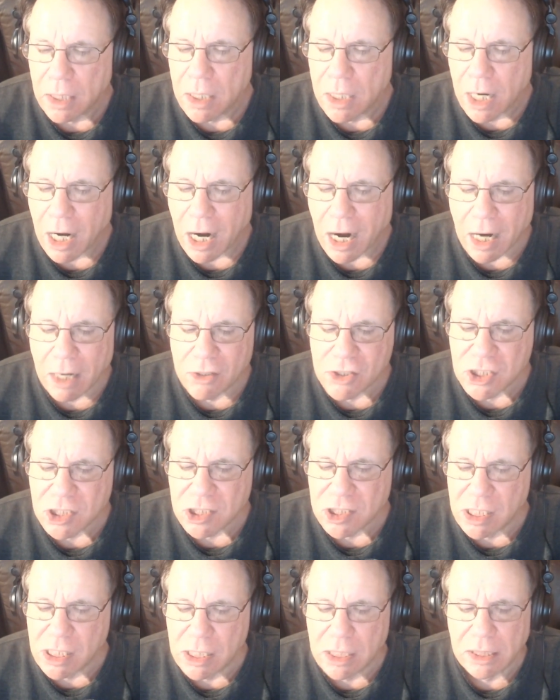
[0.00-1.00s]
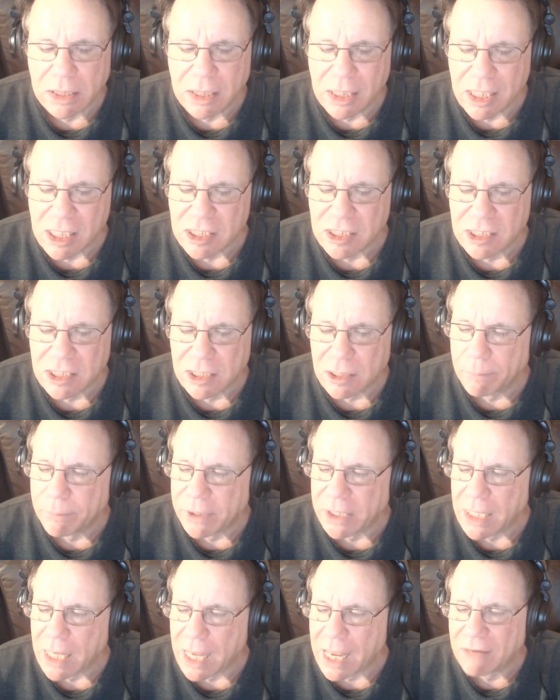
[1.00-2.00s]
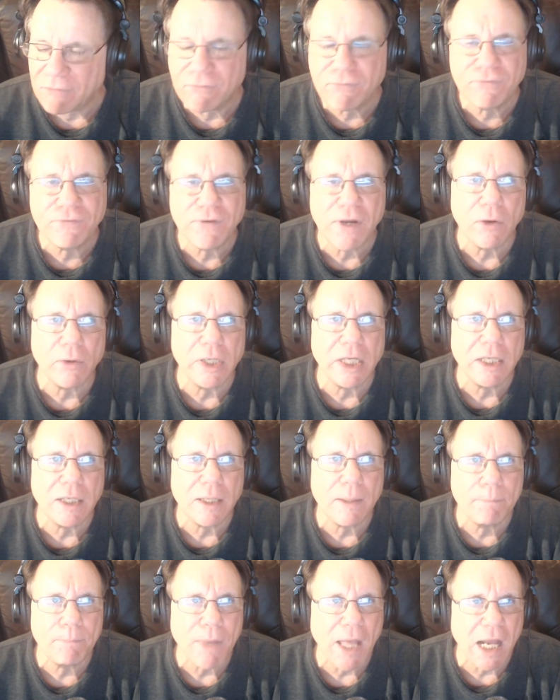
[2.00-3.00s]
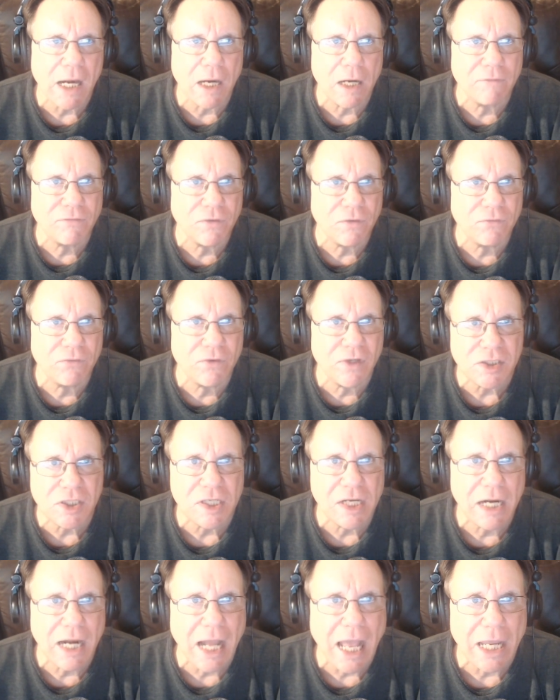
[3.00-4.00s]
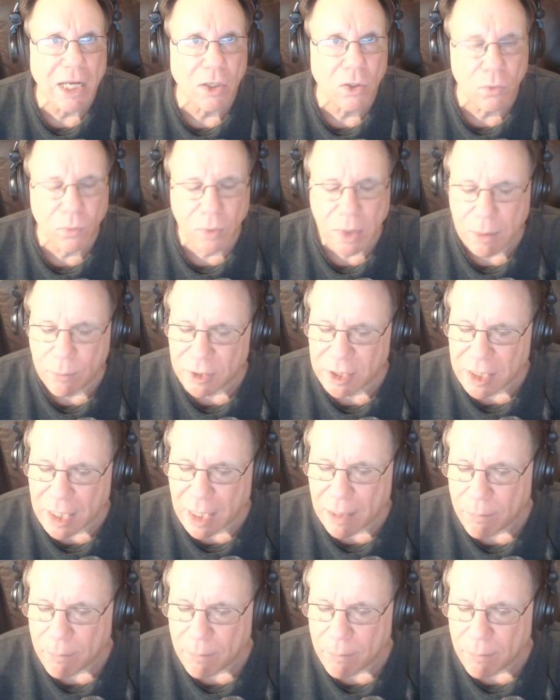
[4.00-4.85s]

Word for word: are seeing this to be a very competitive division, and I agree with them,